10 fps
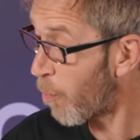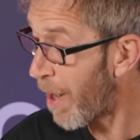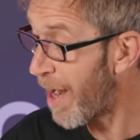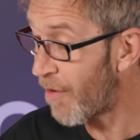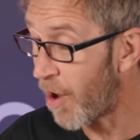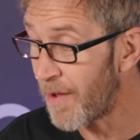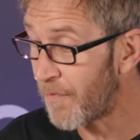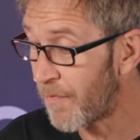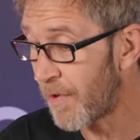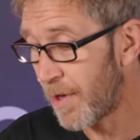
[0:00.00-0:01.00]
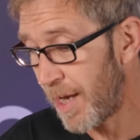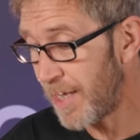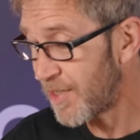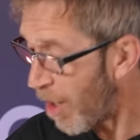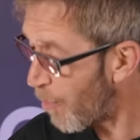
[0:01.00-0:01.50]
where I've
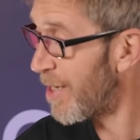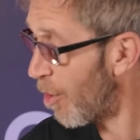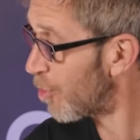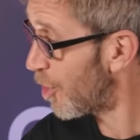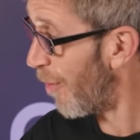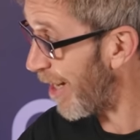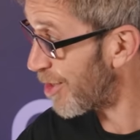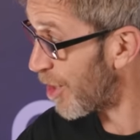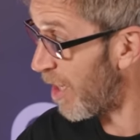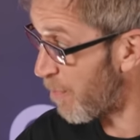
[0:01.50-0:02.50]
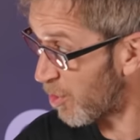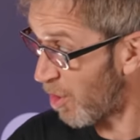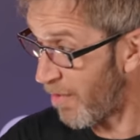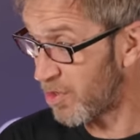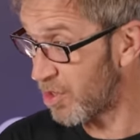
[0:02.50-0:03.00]
it's helped me not to actually because
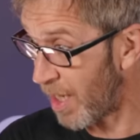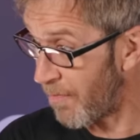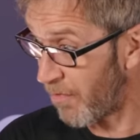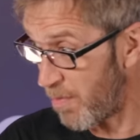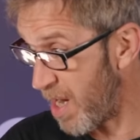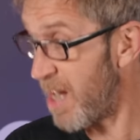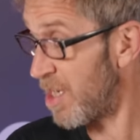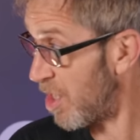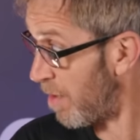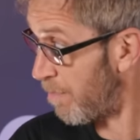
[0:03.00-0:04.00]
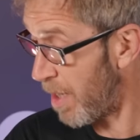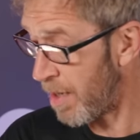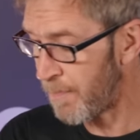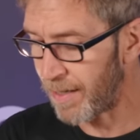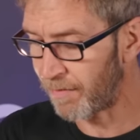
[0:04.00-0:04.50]
I've just come from an energy
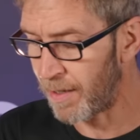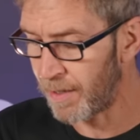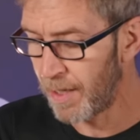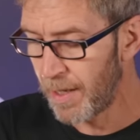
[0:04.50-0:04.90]
uh, background.